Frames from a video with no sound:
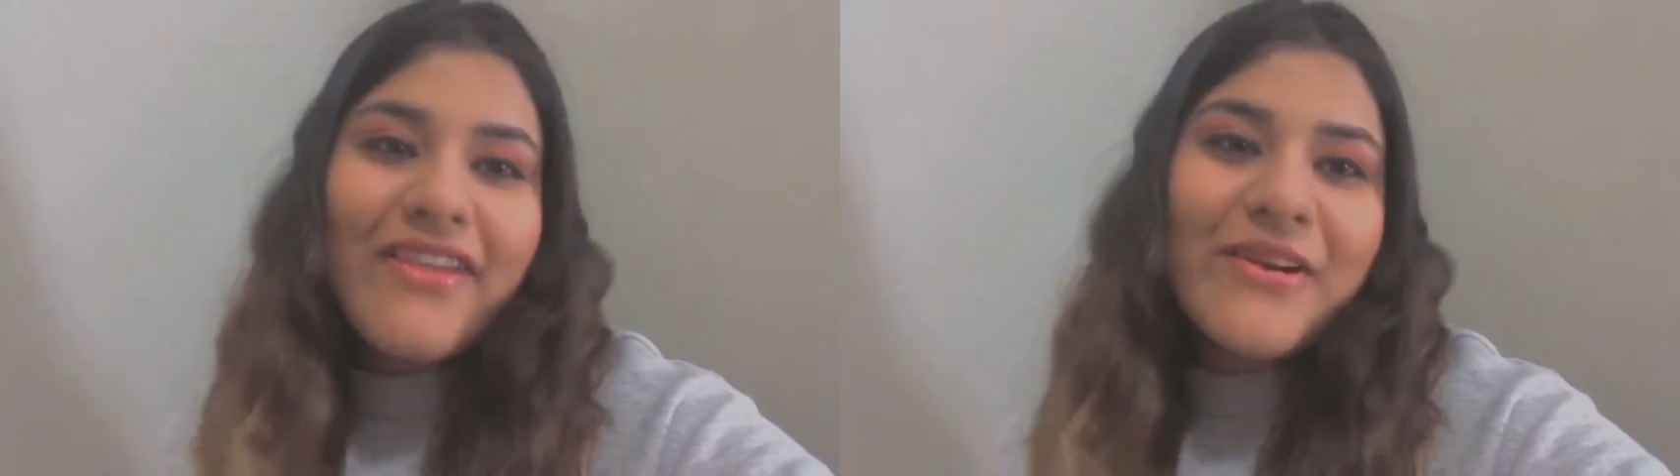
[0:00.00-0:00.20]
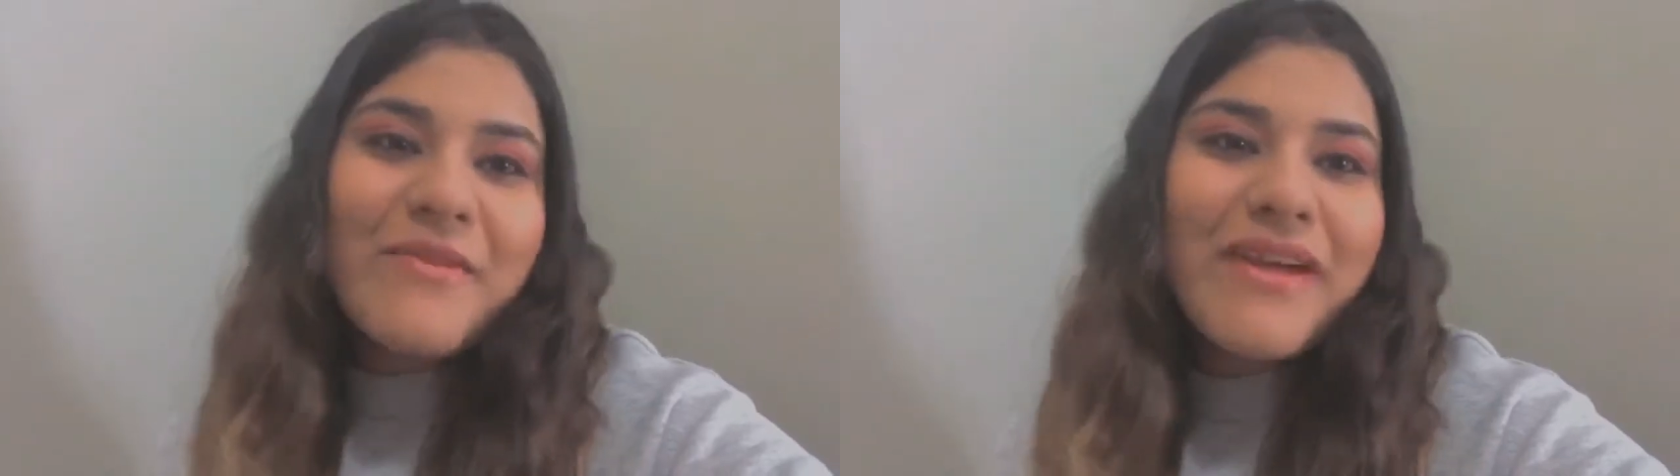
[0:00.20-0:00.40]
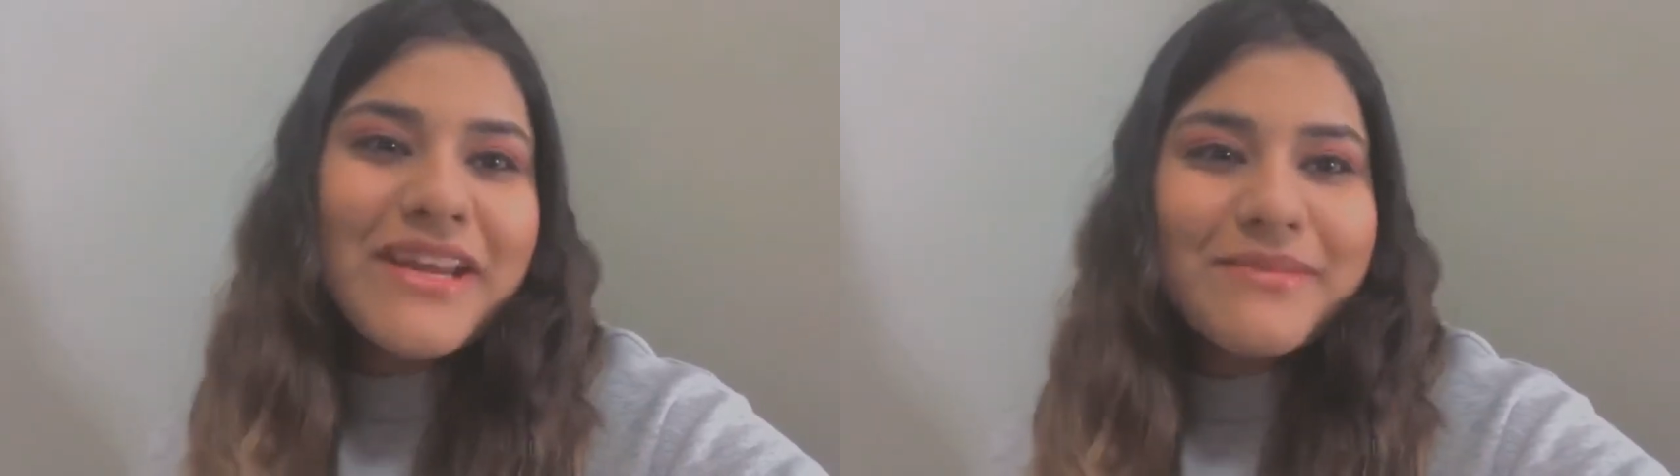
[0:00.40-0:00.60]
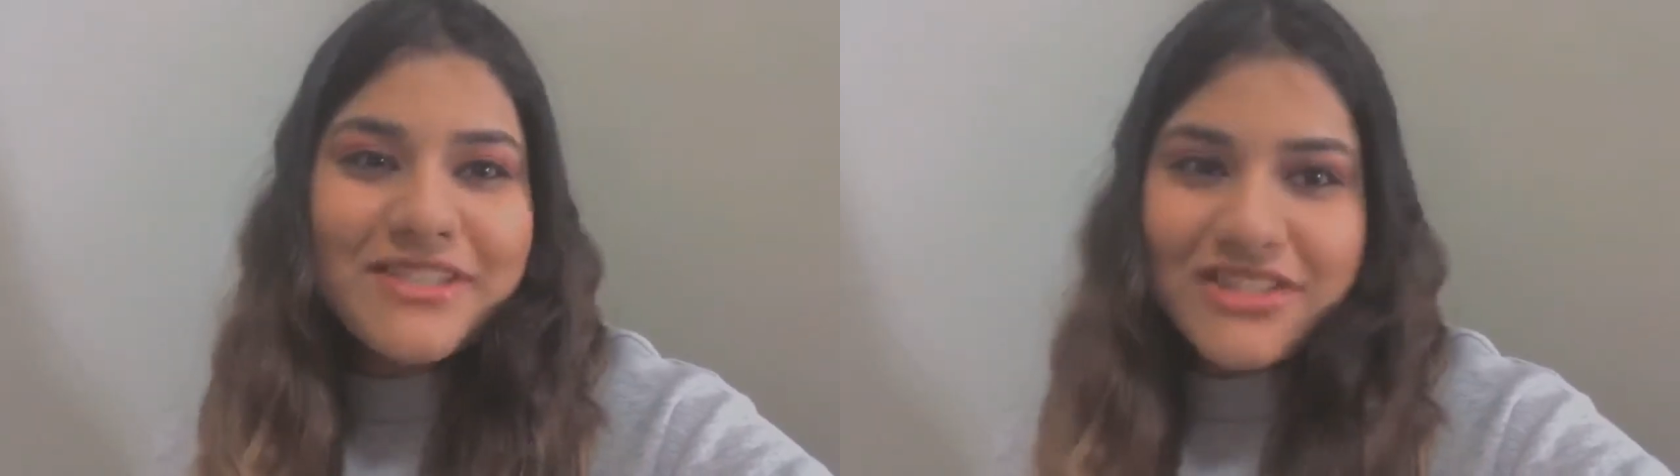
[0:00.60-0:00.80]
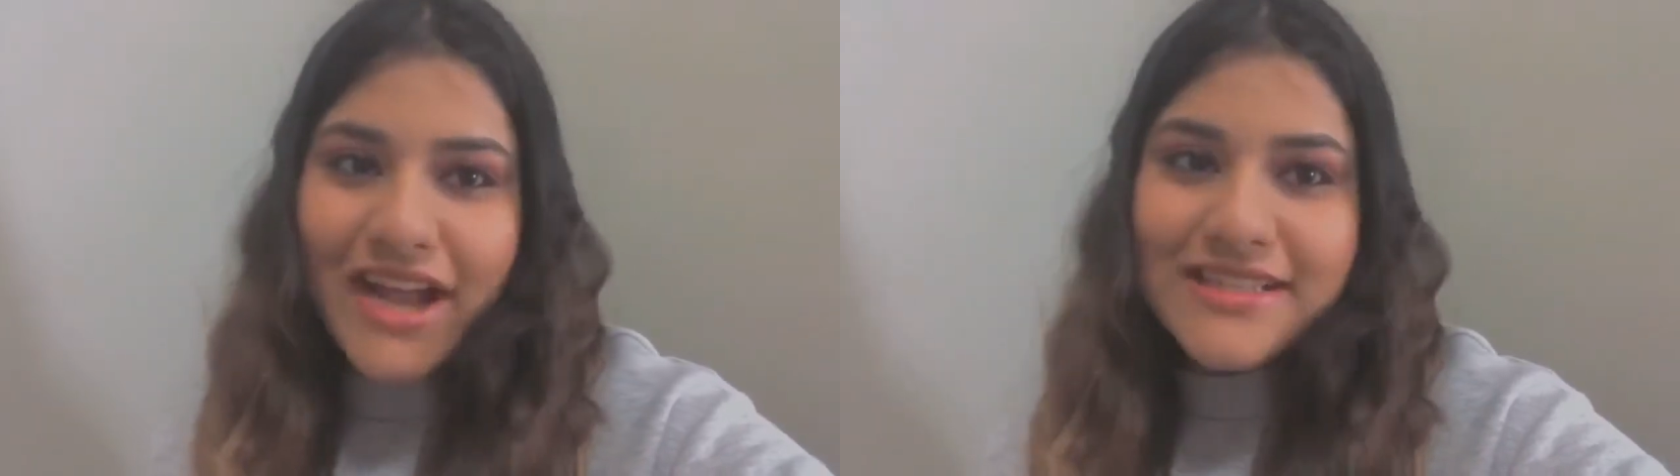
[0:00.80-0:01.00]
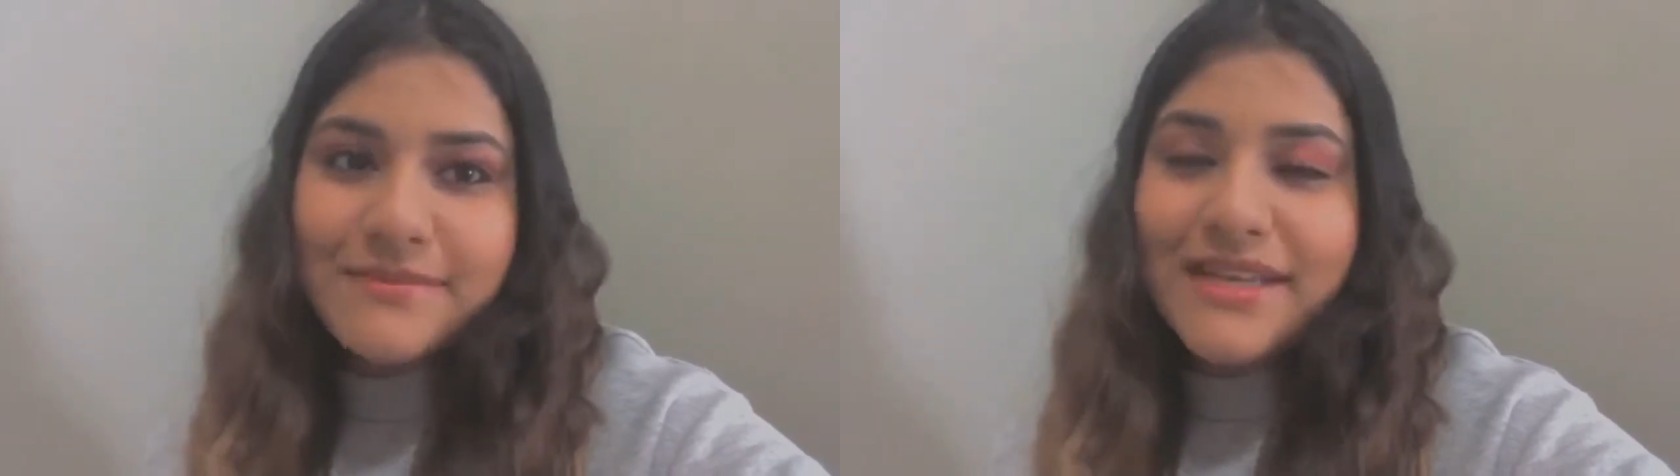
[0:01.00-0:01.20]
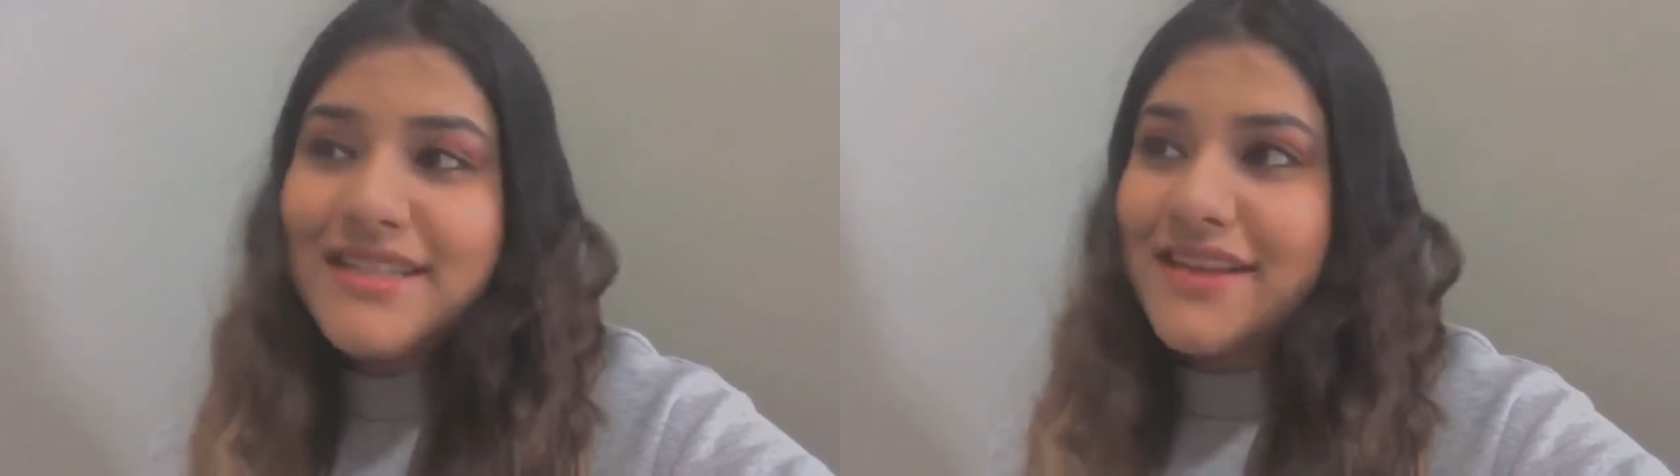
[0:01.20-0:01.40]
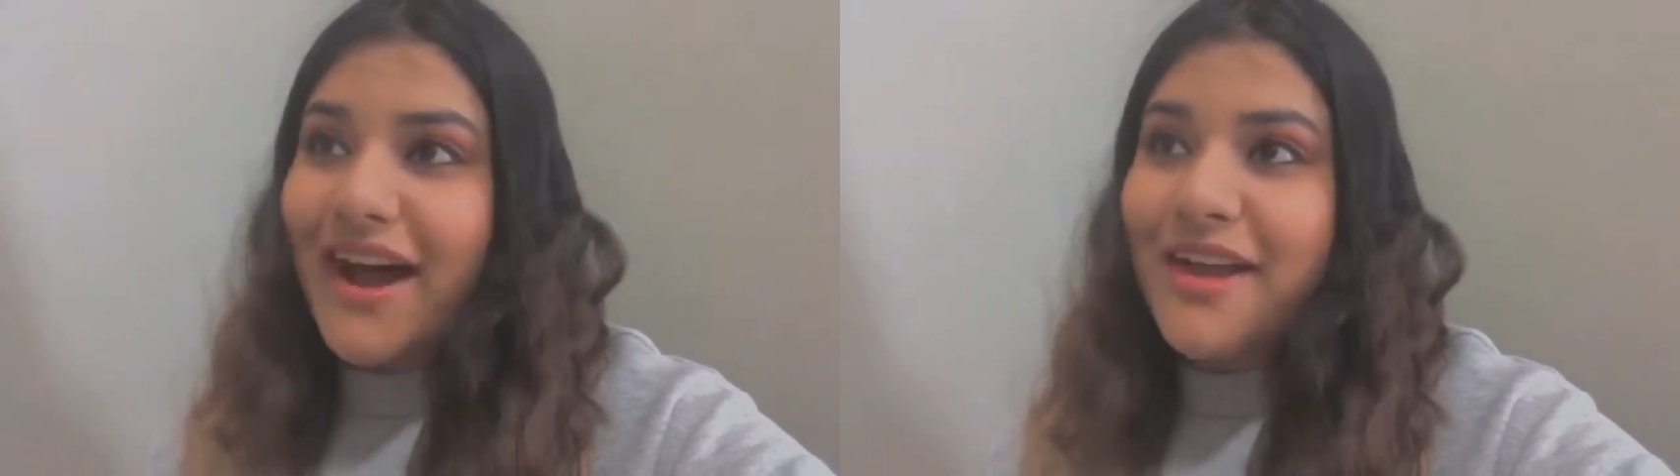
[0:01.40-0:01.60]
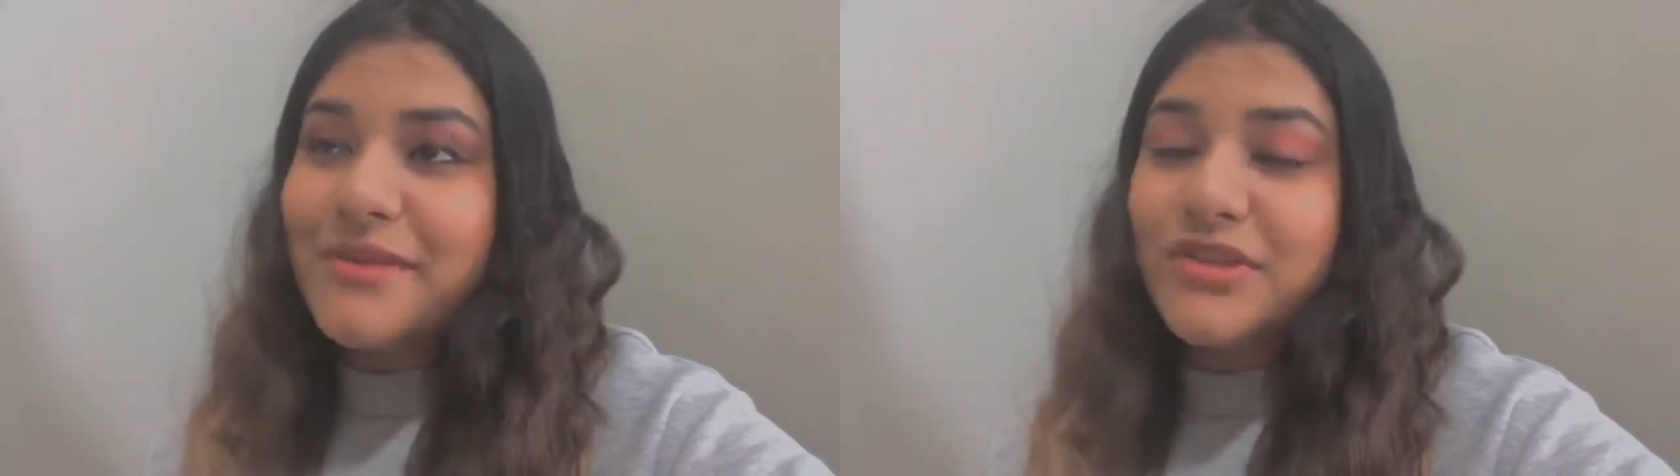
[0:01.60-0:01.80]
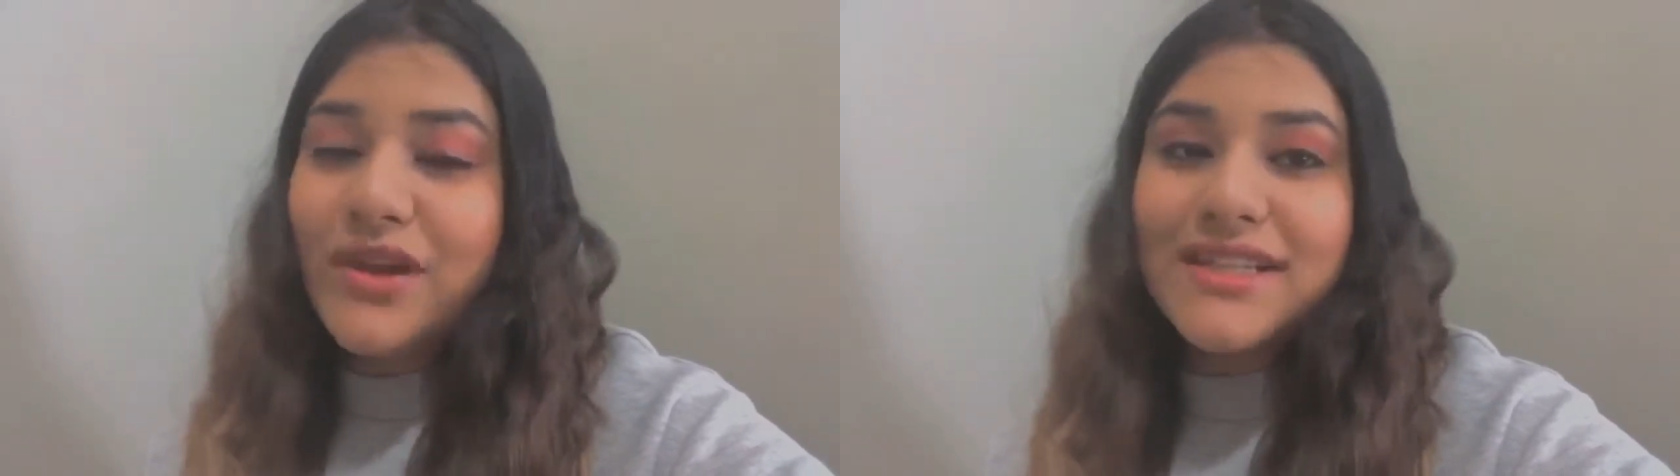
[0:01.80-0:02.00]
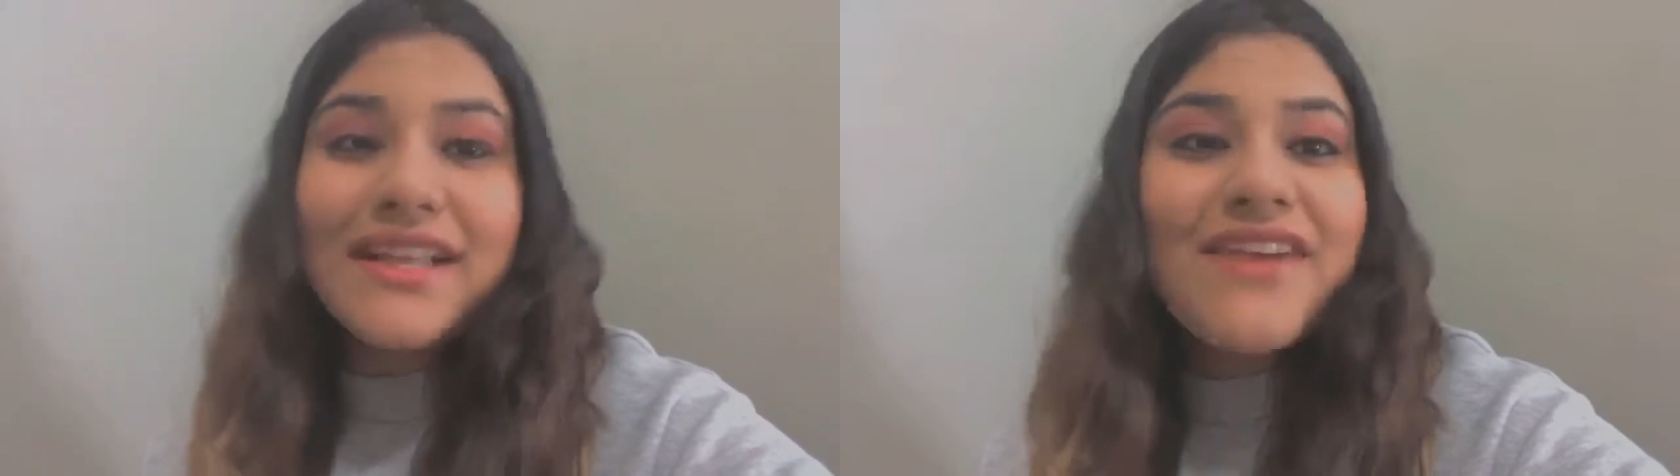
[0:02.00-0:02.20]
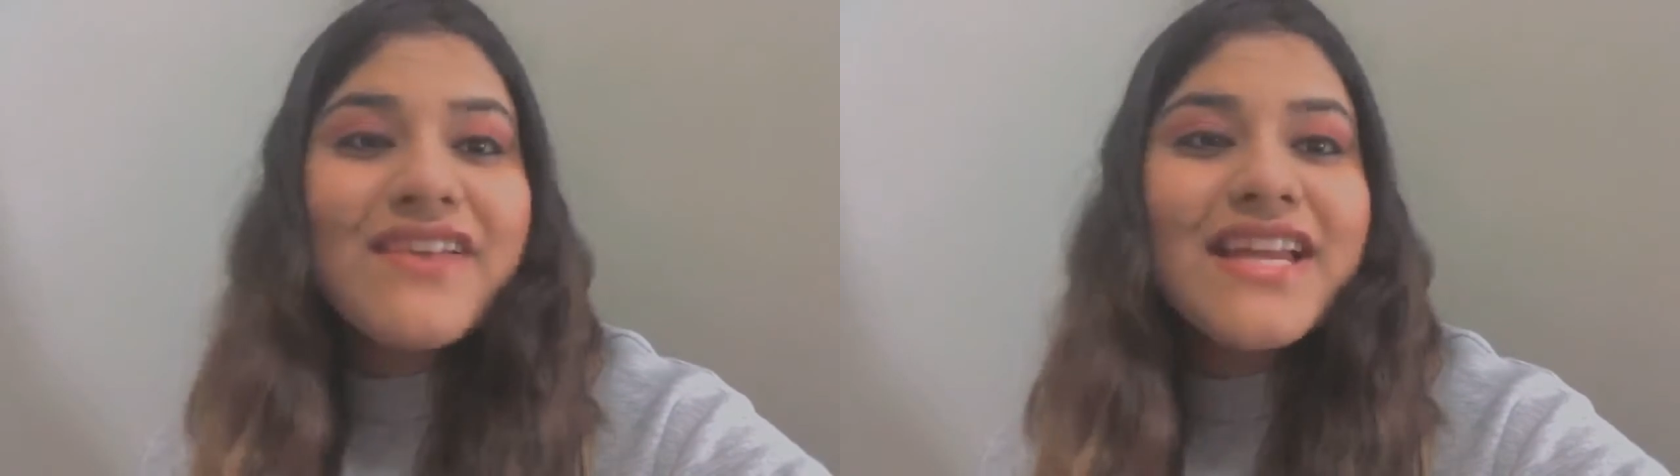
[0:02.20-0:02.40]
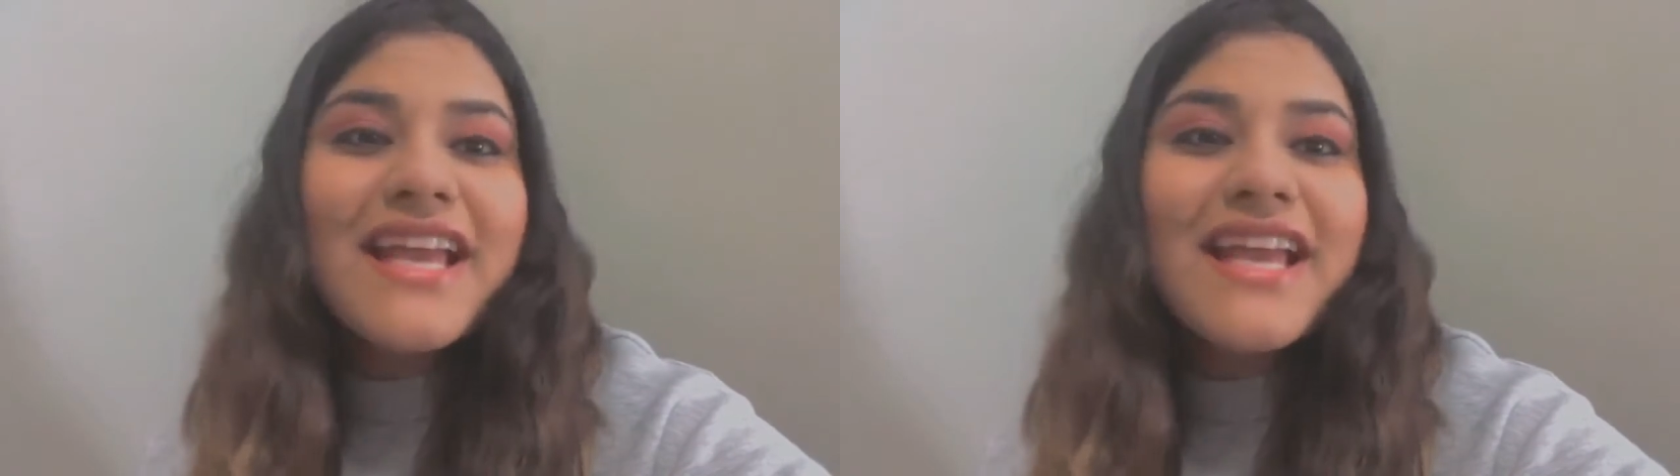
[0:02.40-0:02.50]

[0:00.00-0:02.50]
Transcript: my name is Jasmine. I'm in grade 11,